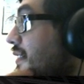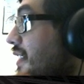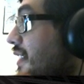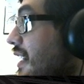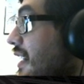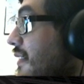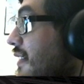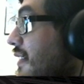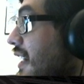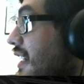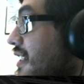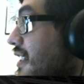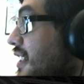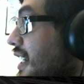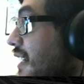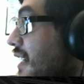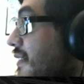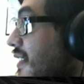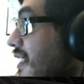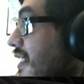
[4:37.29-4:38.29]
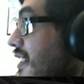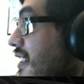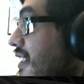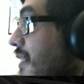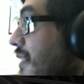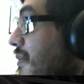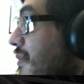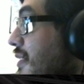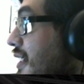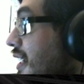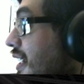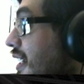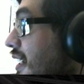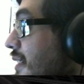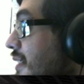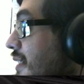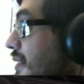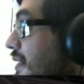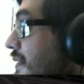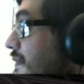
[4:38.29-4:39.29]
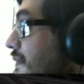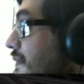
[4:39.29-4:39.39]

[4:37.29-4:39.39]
I have not shaved in some time.